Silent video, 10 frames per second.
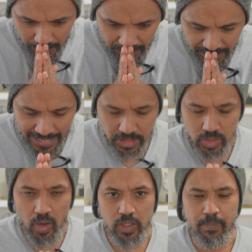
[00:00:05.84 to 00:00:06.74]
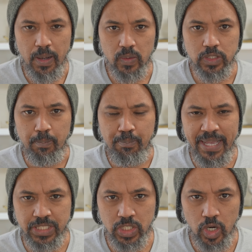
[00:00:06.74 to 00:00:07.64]
let's talk about
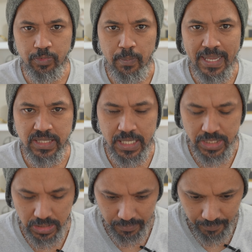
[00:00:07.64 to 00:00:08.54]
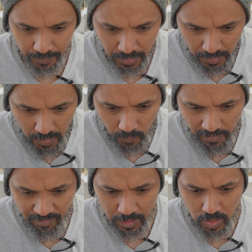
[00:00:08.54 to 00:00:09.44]
picture optimization.
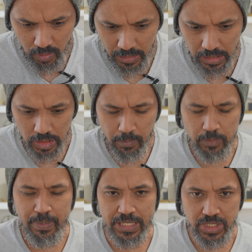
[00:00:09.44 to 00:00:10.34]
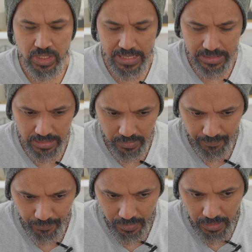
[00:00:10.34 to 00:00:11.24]
We've been talking a lot about pictures lately,
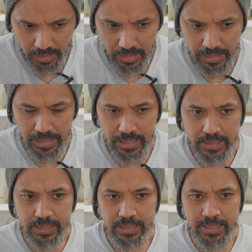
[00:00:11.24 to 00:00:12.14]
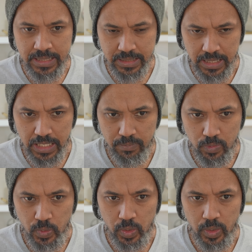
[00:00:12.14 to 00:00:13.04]
and this
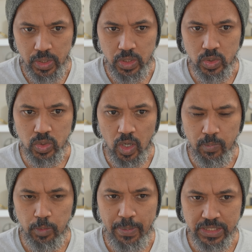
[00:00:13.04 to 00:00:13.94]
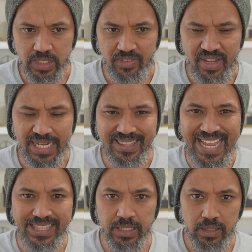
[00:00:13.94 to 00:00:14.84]
time we're going to talk about pictures in a very
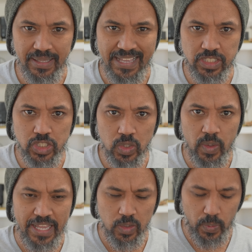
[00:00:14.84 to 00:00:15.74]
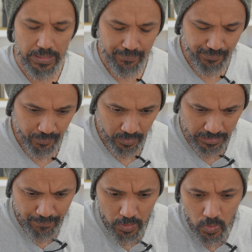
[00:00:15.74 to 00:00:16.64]
technical SEO kind of way.
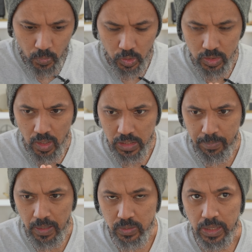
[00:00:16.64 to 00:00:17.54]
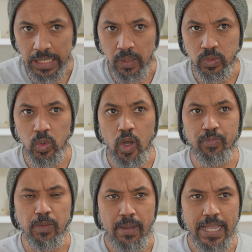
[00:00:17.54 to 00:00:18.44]
Okay, we're going to talk about how to
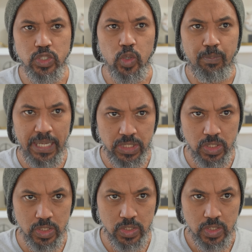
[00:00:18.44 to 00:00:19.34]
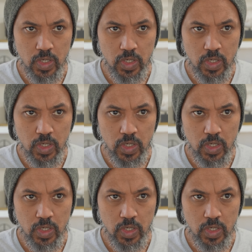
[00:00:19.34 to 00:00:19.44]
optimize your pictures